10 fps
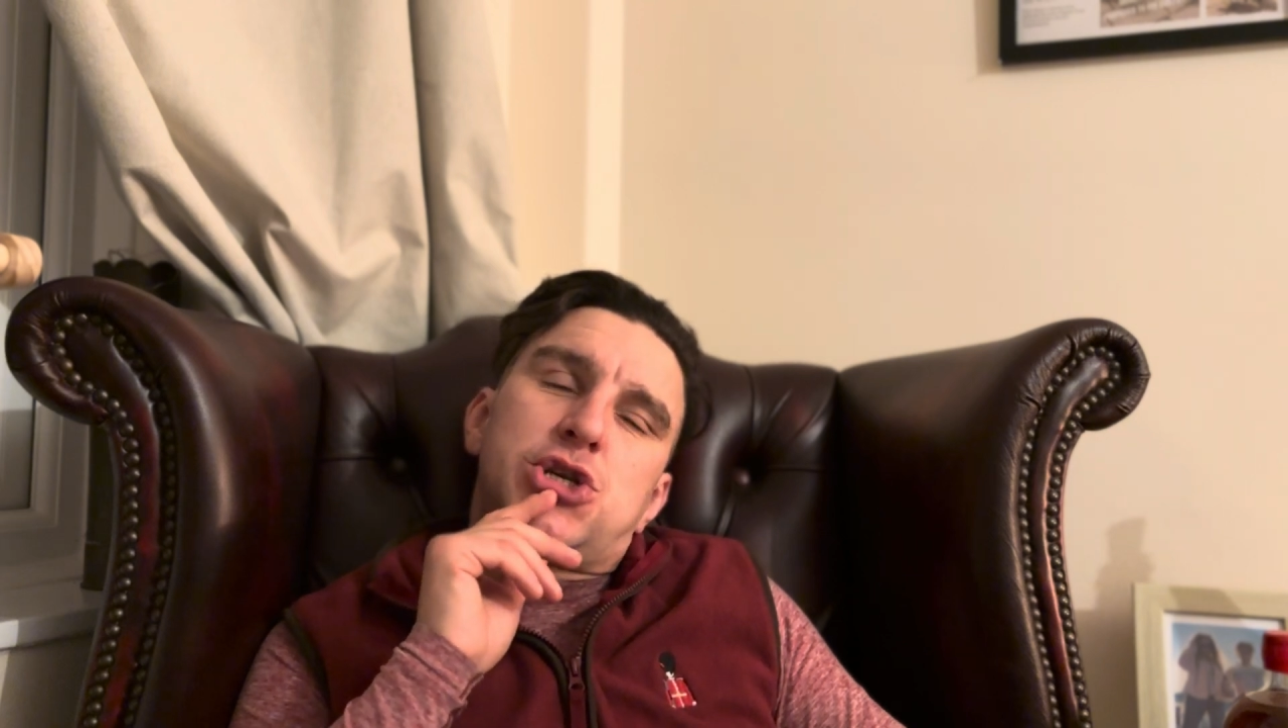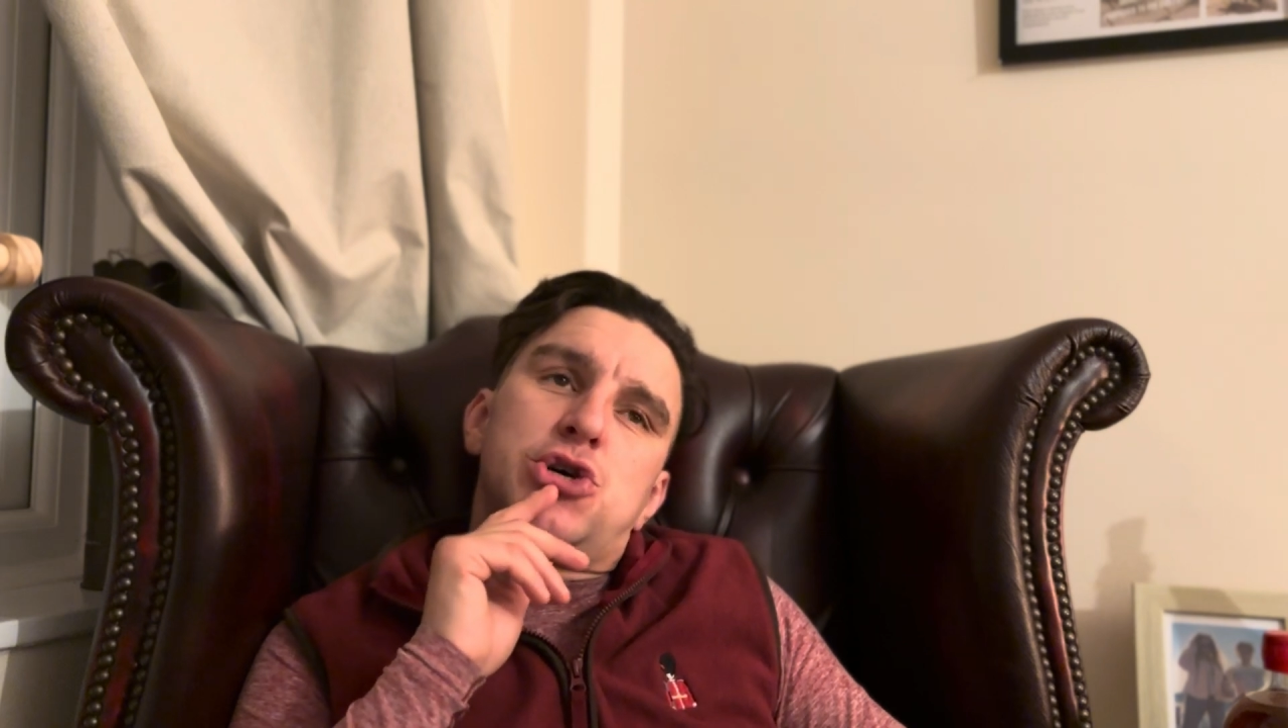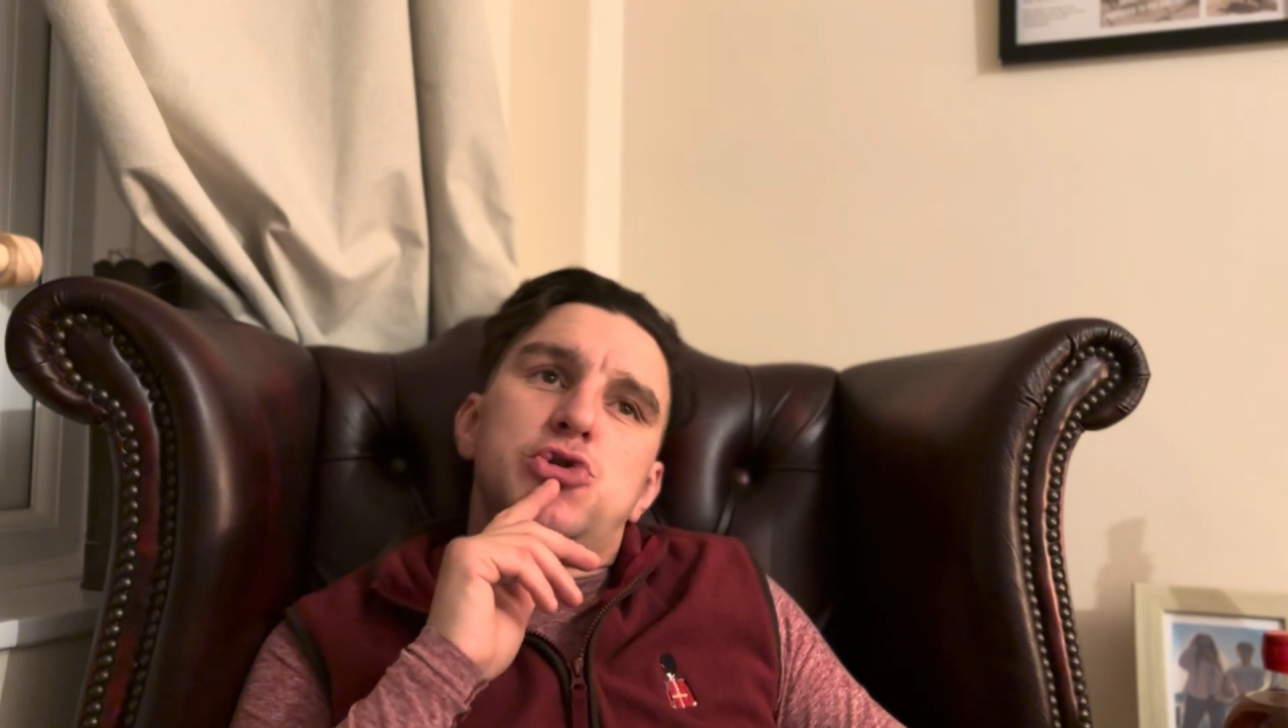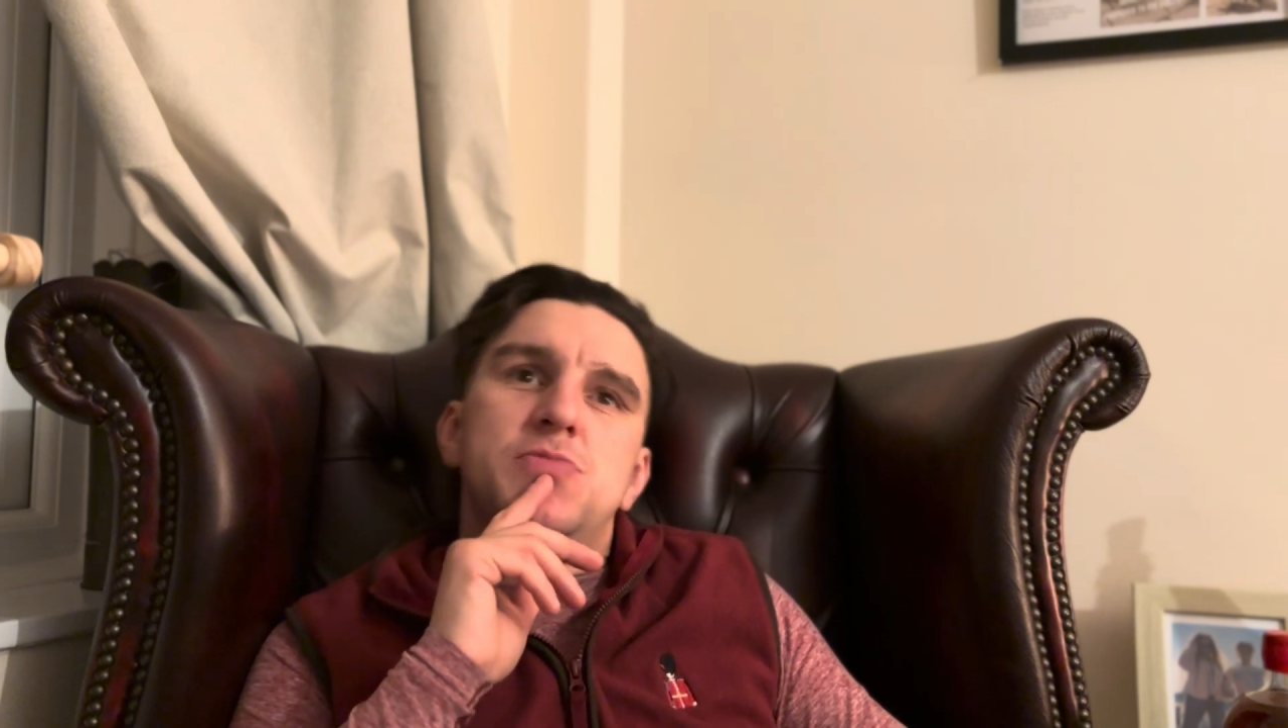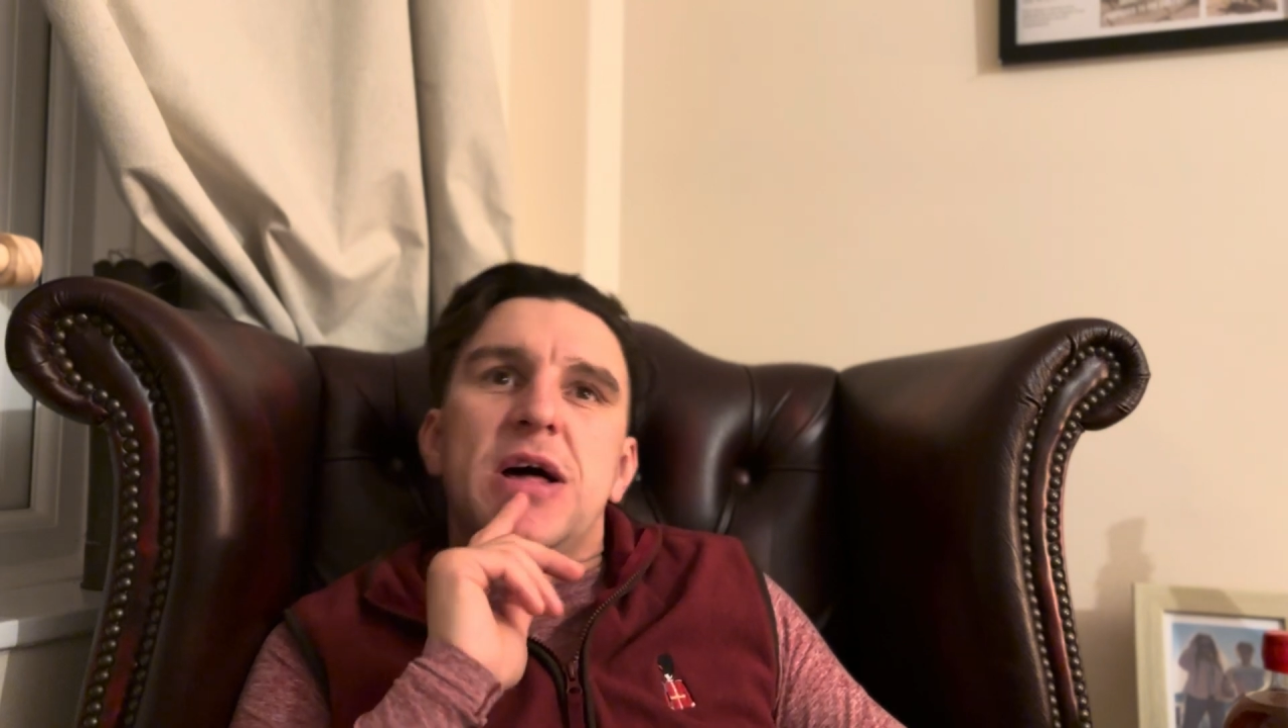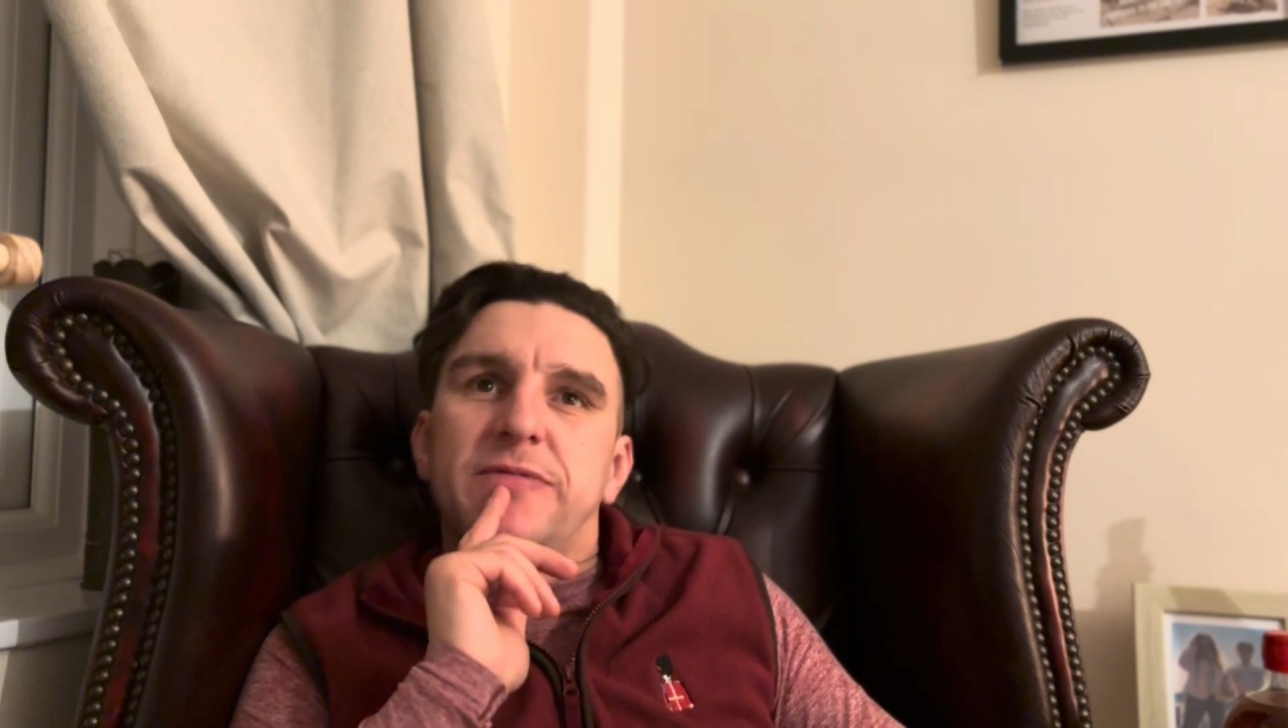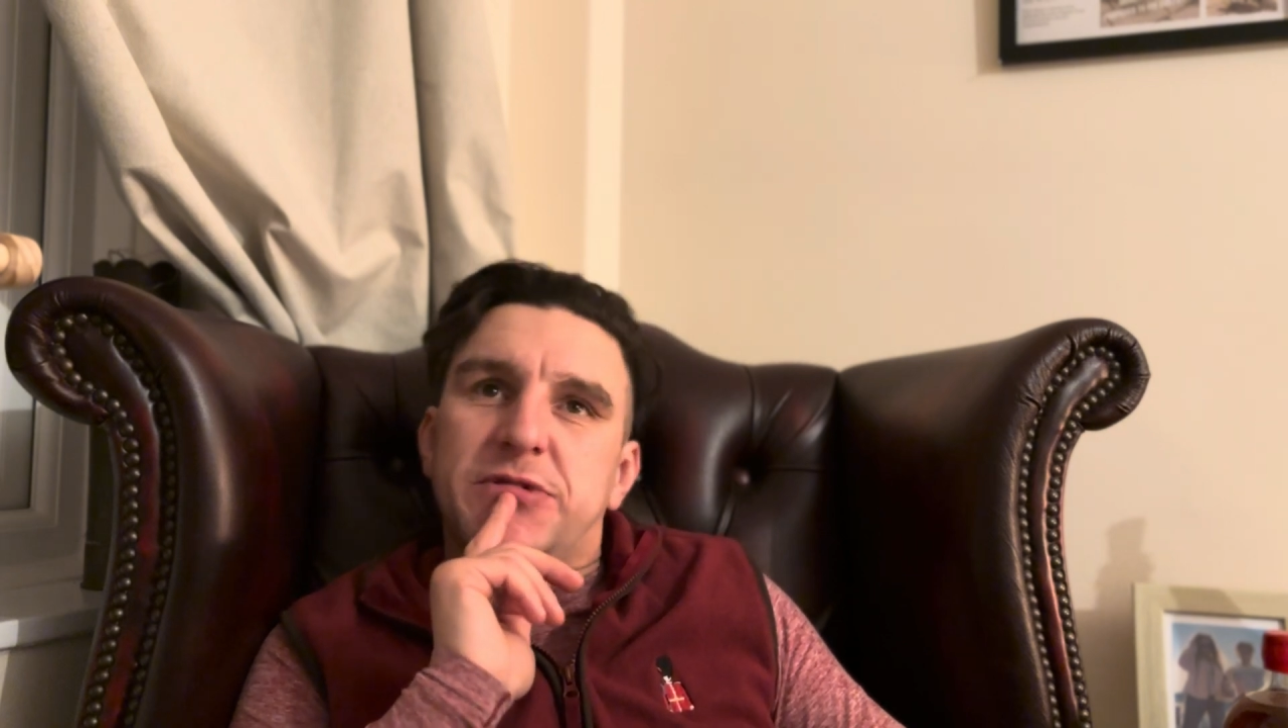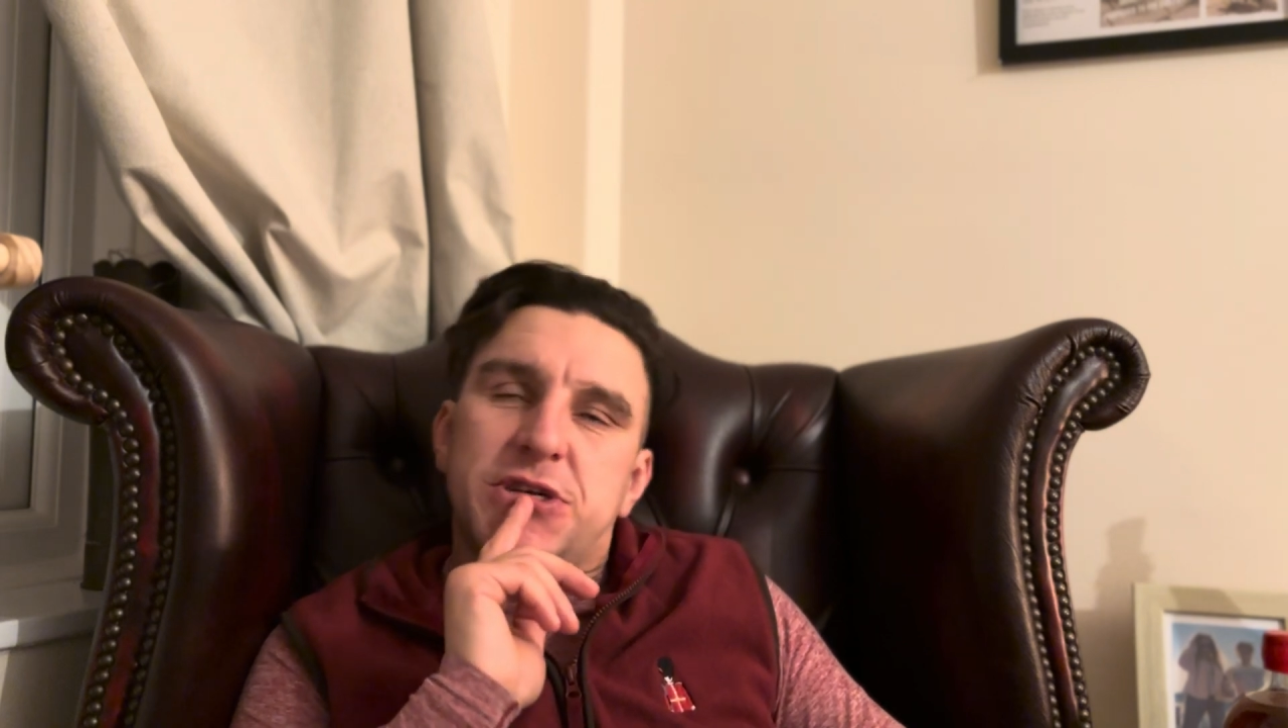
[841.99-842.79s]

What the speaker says: 2 months'